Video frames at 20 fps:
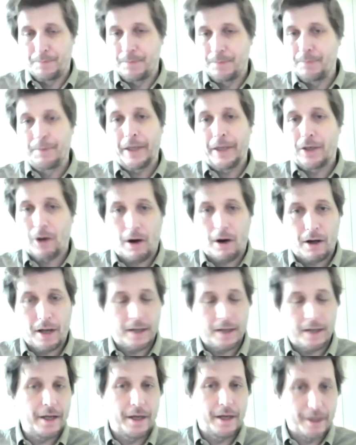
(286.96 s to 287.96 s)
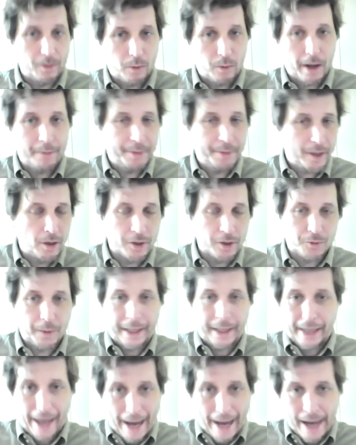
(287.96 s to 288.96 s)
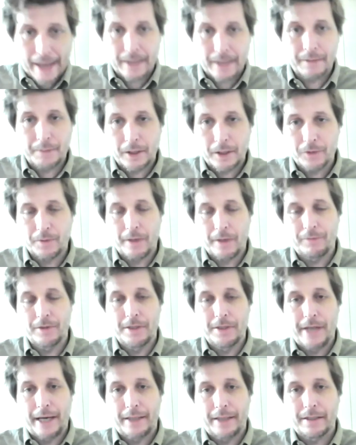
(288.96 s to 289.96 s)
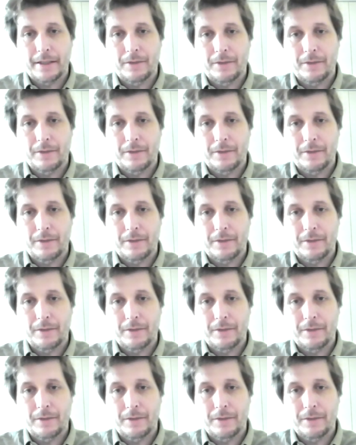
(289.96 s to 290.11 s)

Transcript: Because in a way, because we have the data,